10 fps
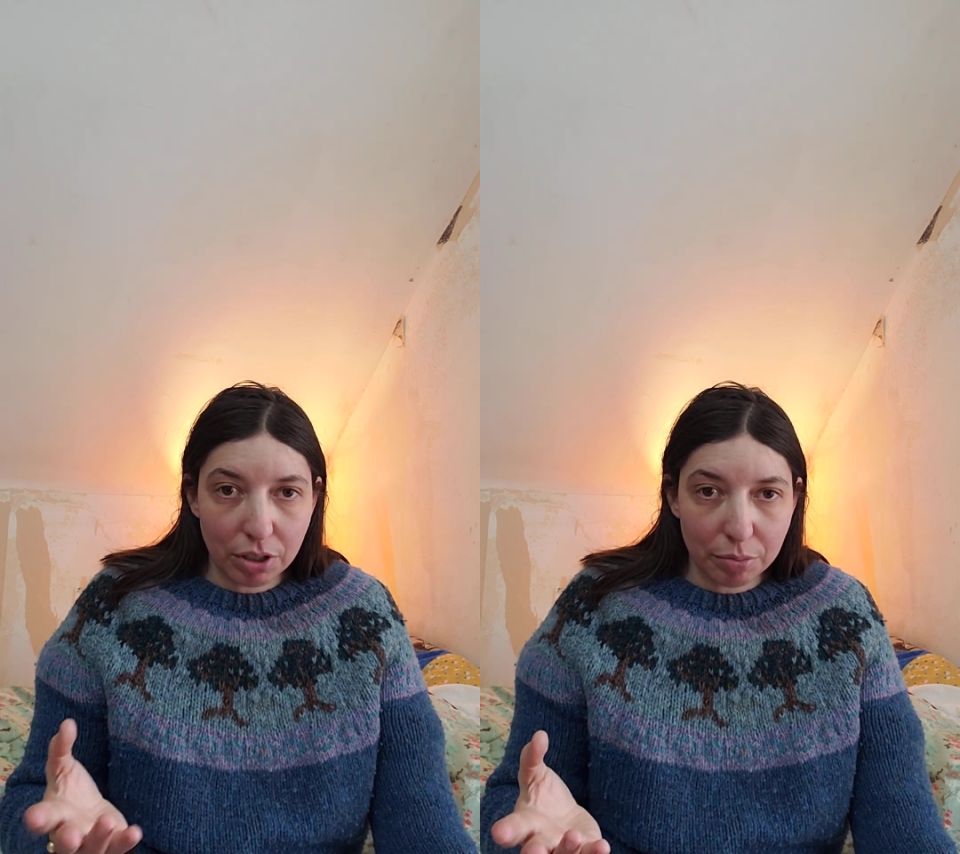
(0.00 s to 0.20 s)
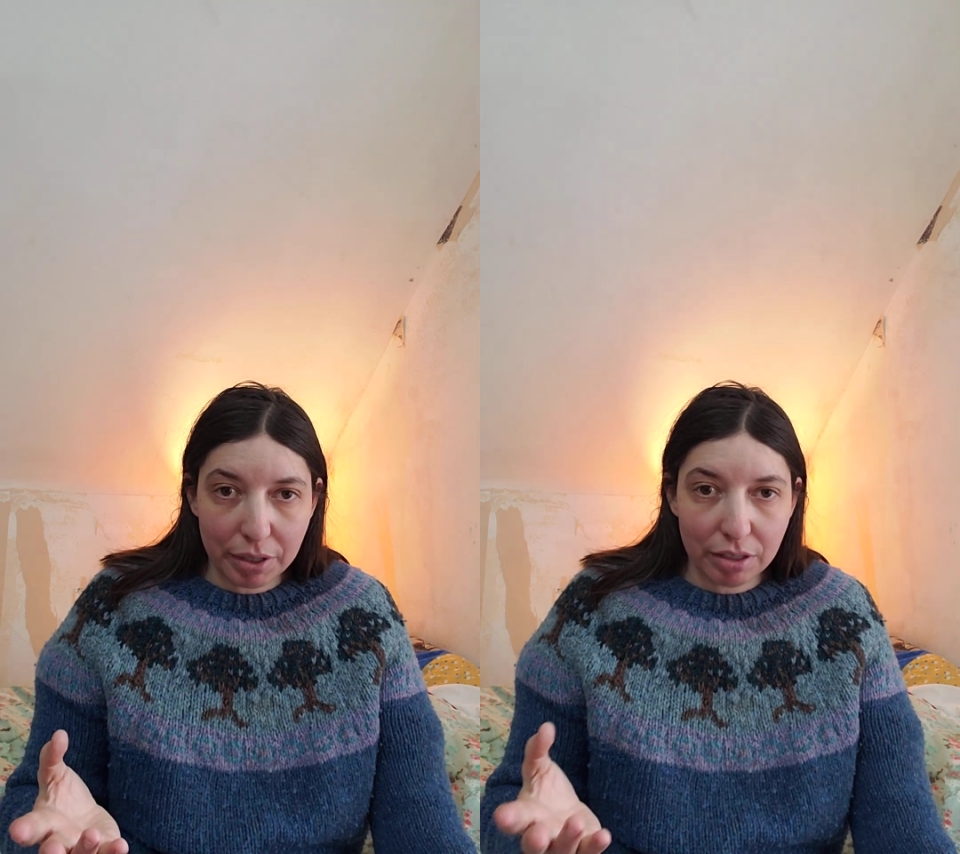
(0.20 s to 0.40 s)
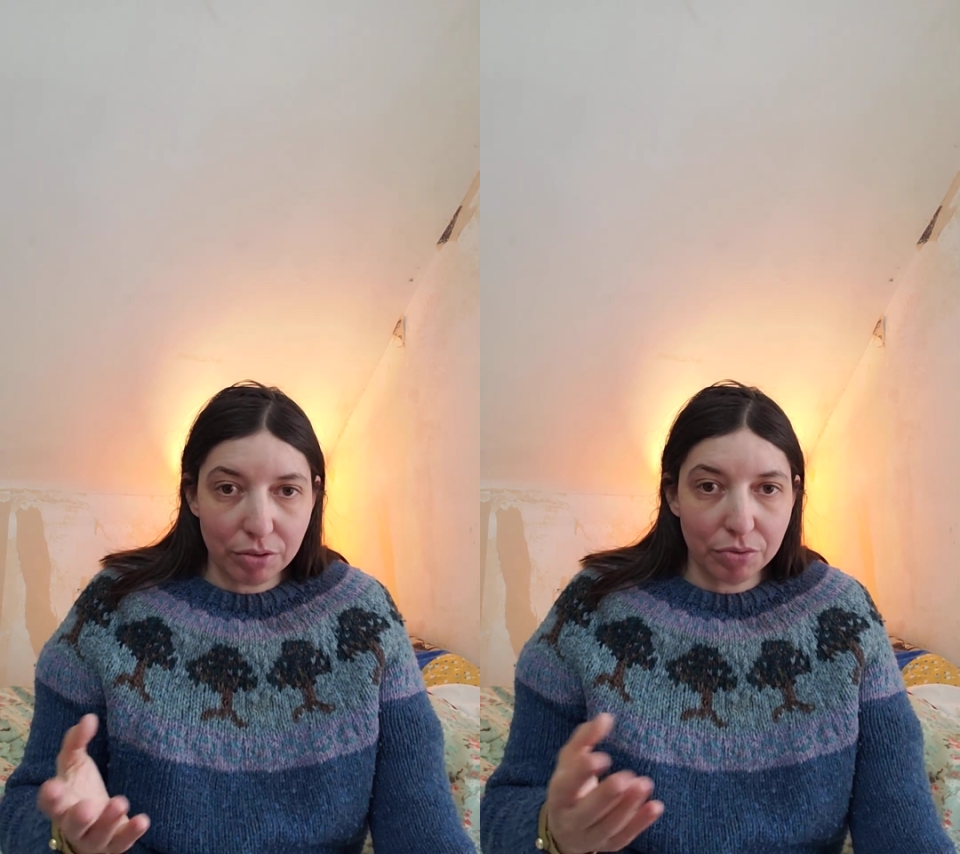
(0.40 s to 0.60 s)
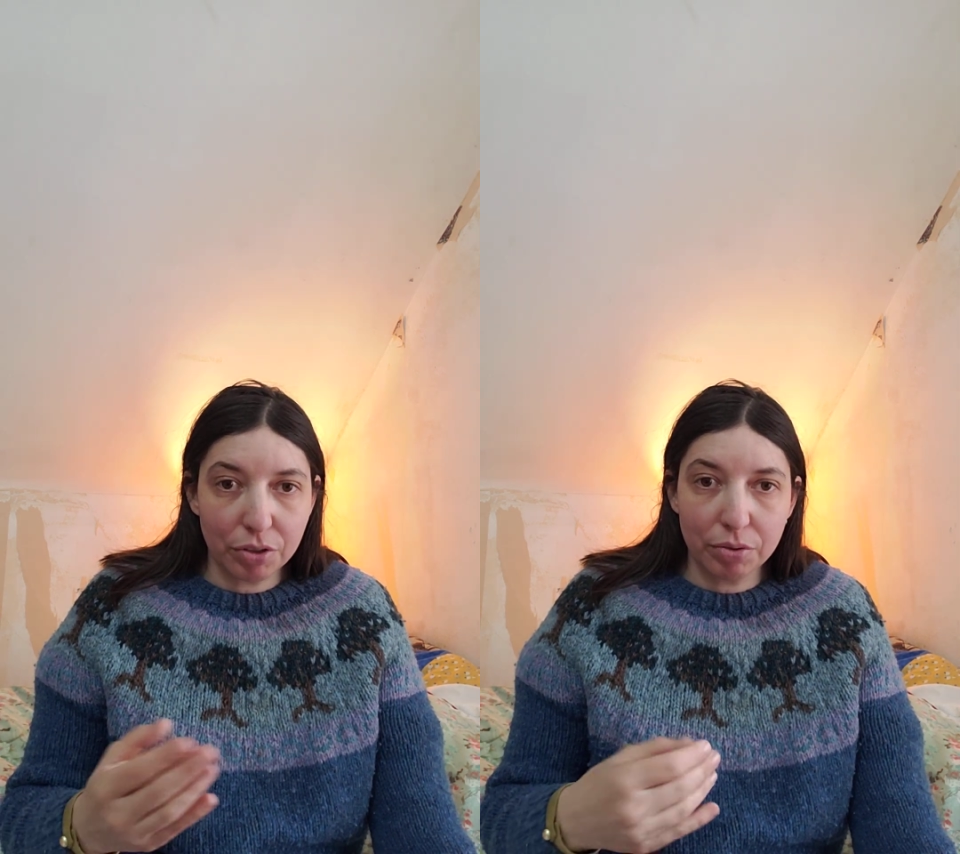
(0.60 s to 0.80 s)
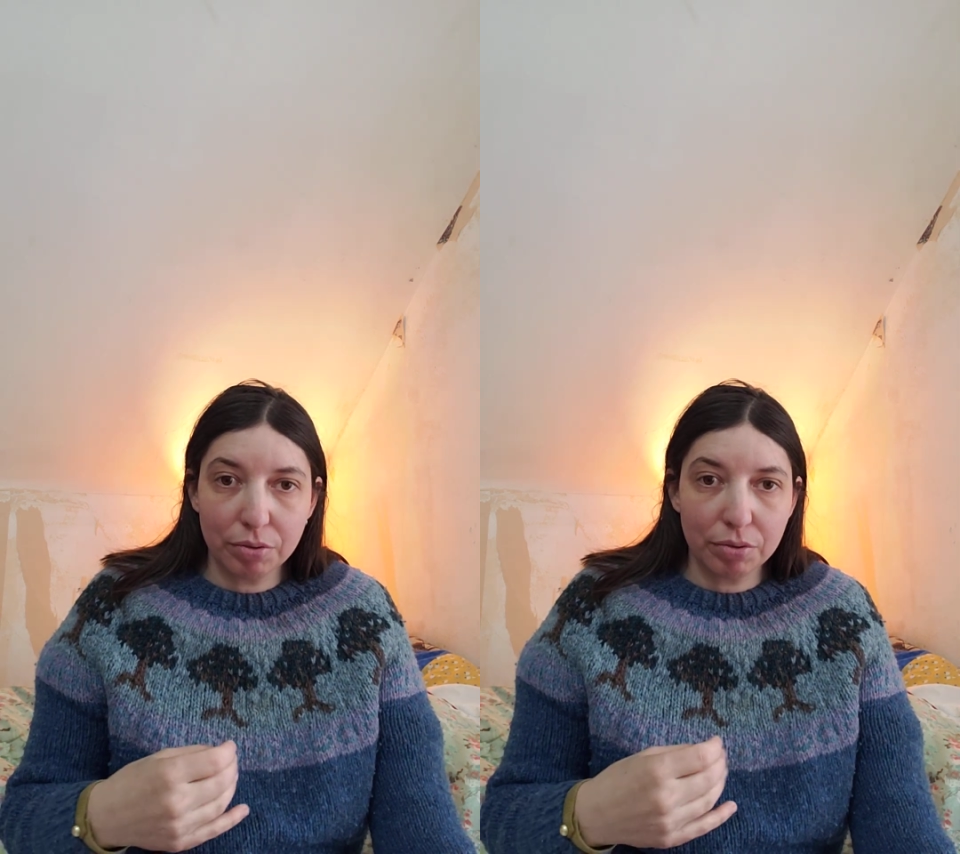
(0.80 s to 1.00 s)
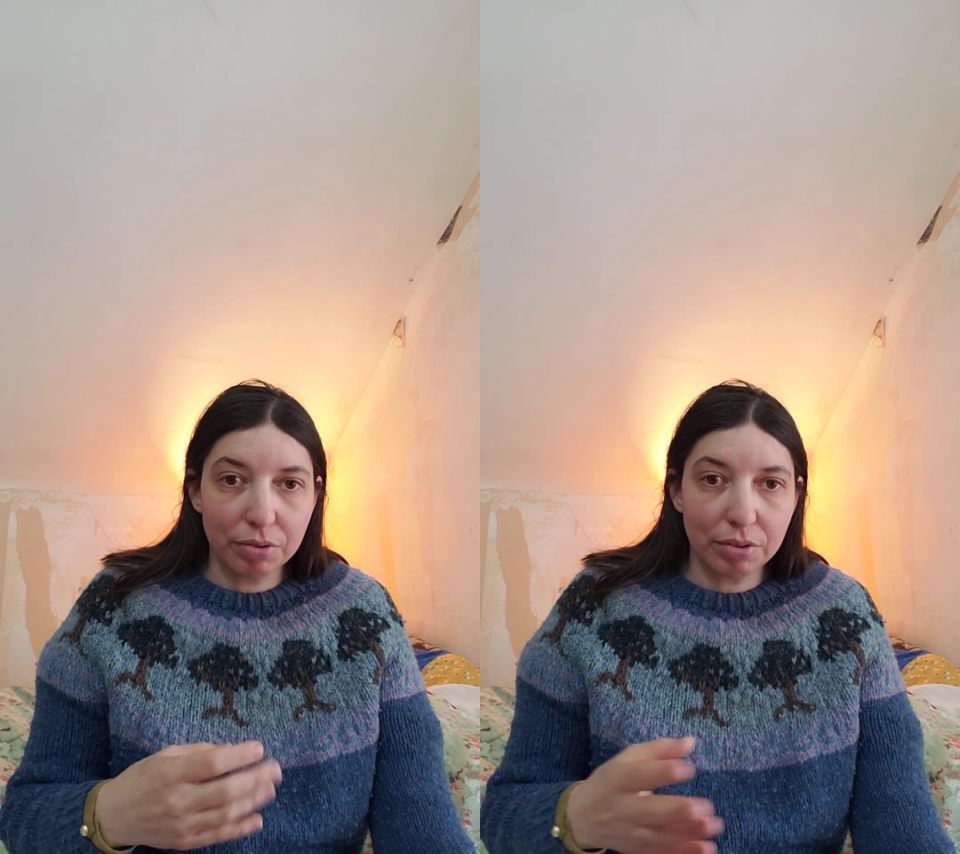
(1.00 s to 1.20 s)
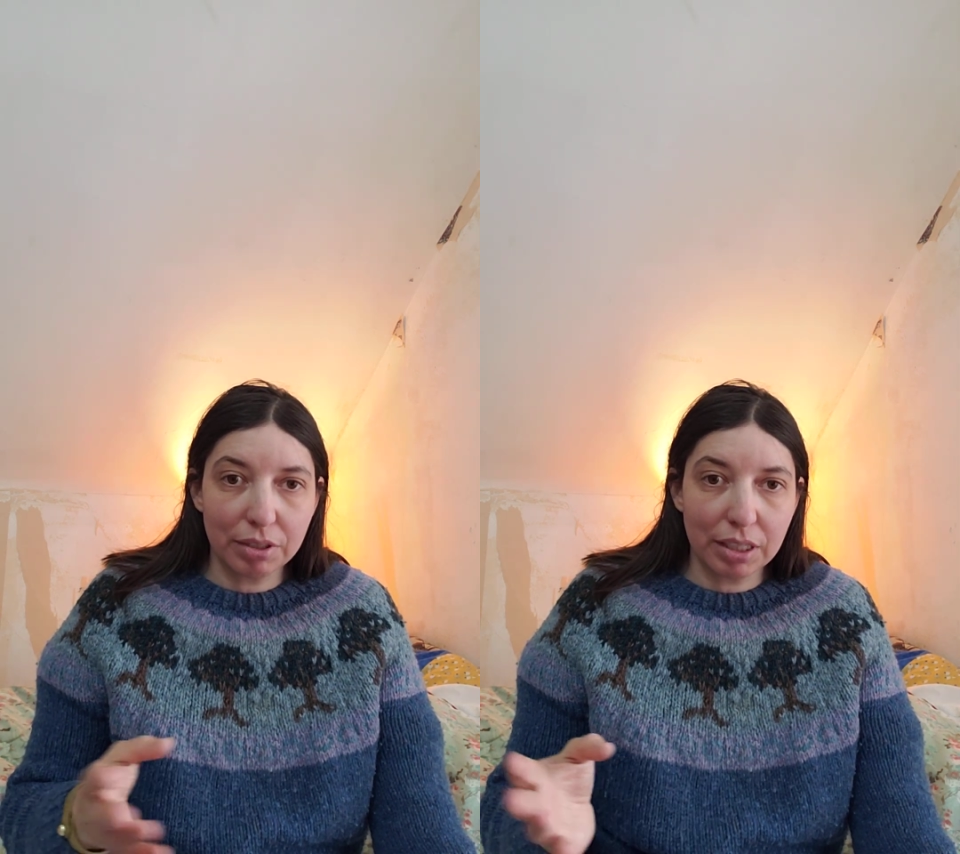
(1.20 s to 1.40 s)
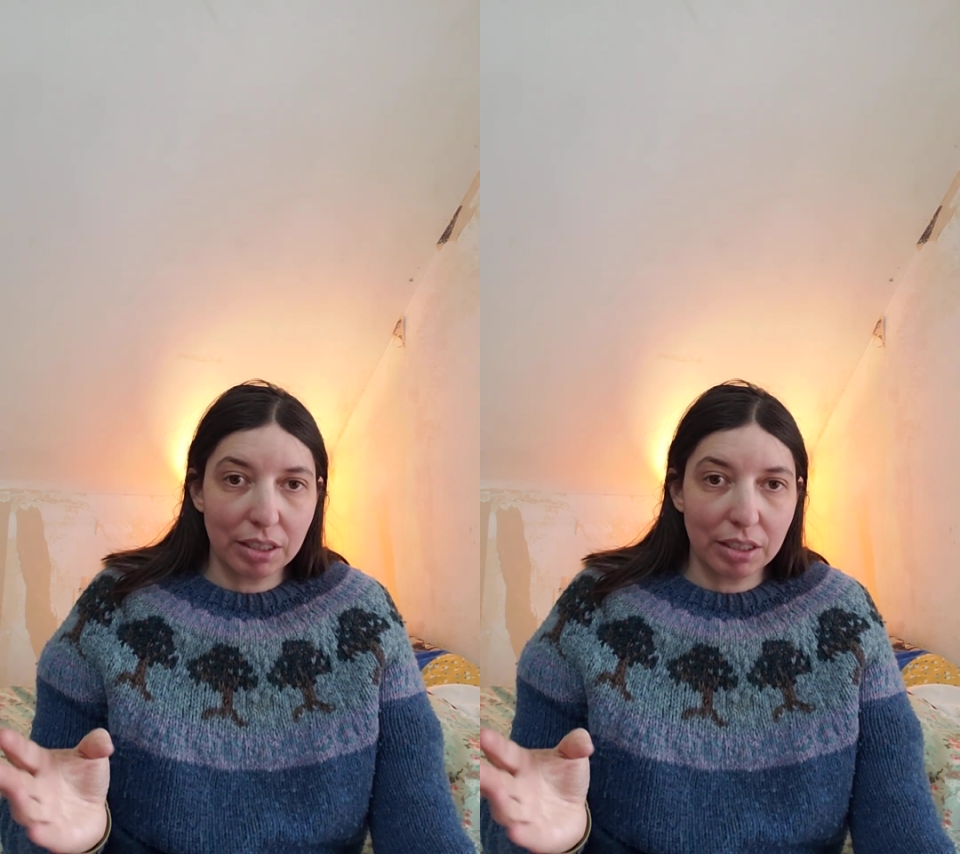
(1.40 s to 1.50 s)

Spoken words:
on microphones.